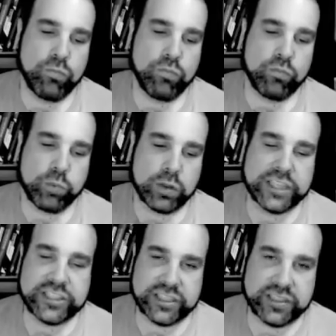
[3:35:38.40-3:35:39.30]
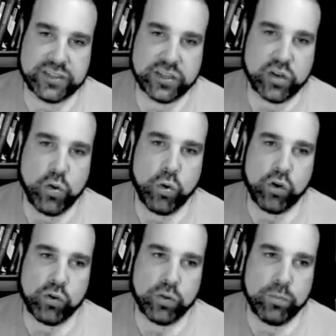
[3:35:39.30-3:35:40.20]
religion, their
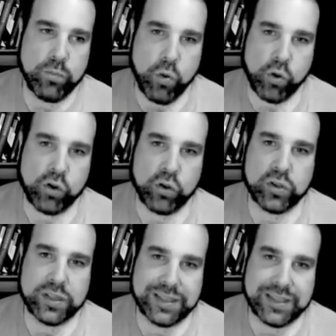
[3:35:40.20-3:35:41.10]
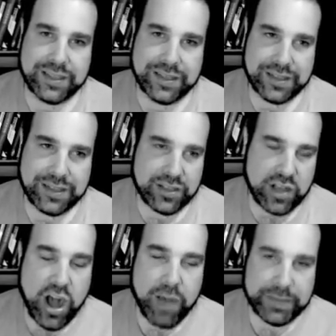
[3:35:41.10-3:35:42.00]
core moral
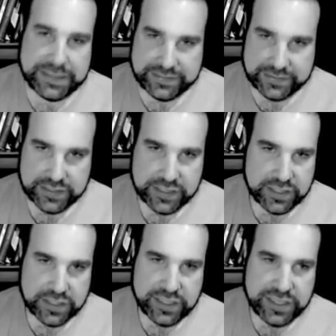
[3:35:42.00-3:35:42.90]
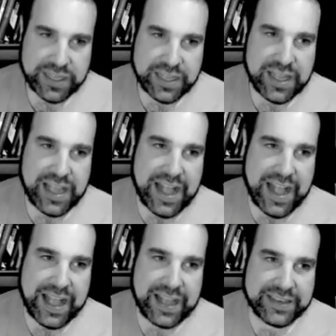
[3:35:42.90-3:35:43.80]
compass,
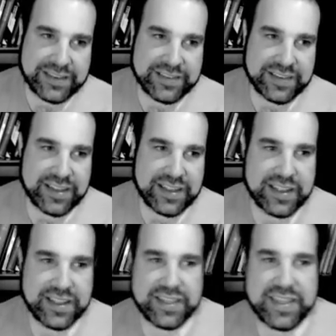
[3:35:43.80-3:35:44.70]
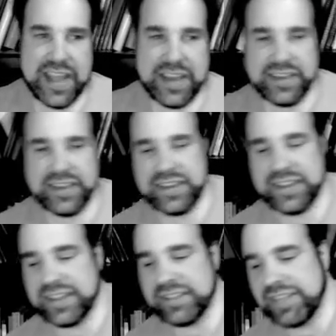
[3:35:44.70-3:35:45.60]
and then
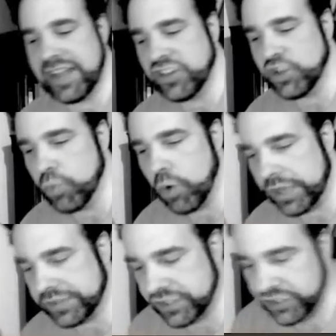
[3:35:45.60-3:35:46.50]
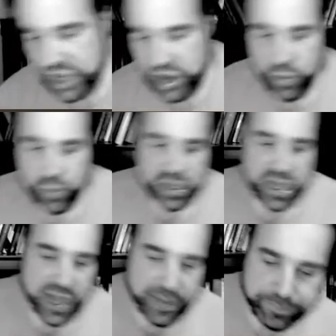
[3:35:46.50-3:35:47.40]
then you want to know
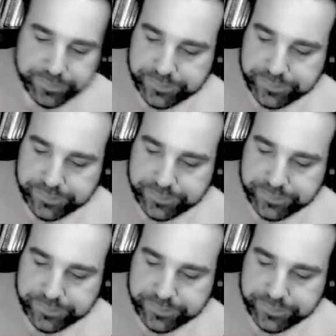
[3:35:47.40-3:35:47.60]
um